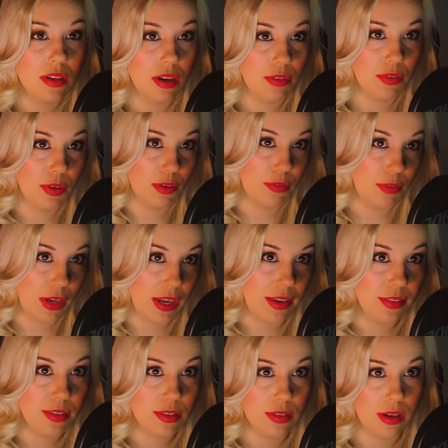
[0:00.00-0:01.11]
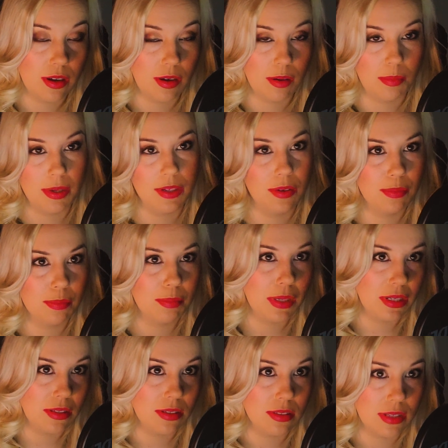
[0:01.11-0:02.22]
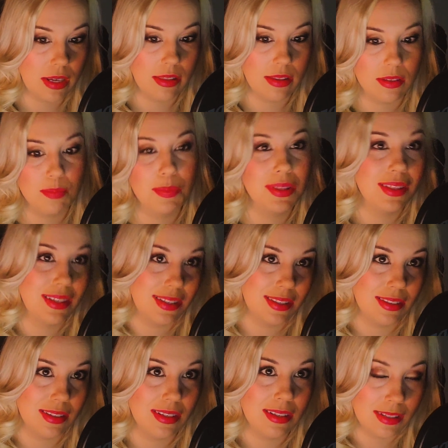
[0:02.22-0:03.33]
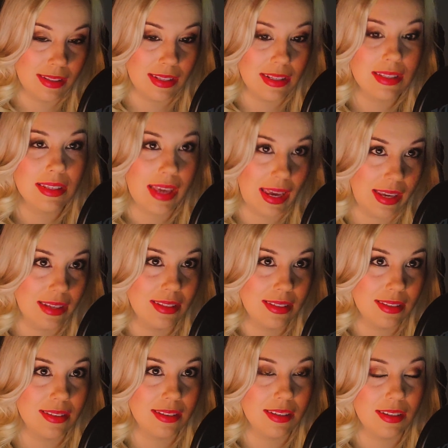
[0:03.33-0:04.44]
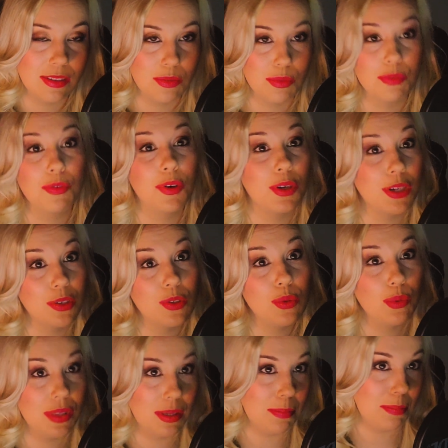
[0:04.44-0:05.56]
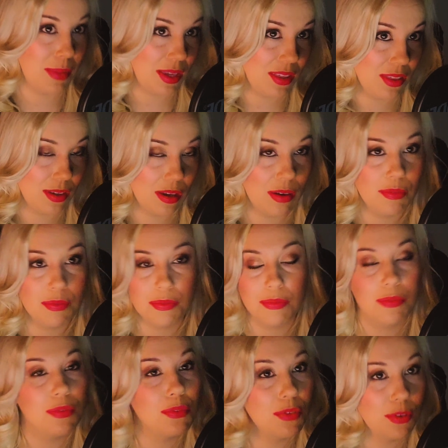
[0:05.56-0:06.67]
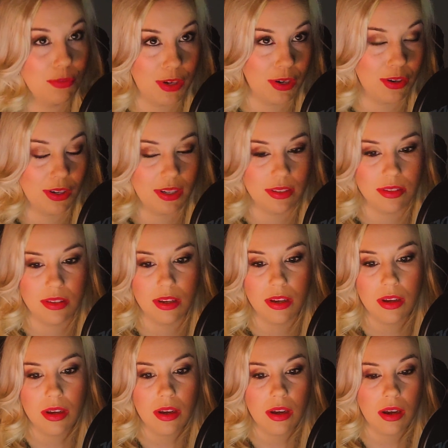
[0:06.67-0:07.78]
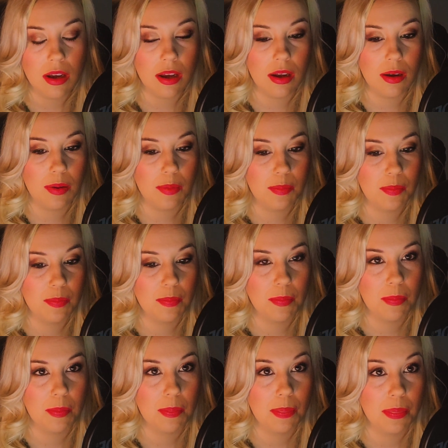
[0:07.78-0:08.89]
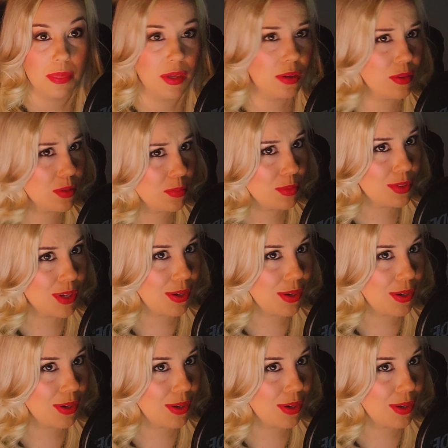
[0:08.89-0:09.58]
of your faiths. I don't mean to say this, but in this case, he's referring to the myth of the fairies. There are some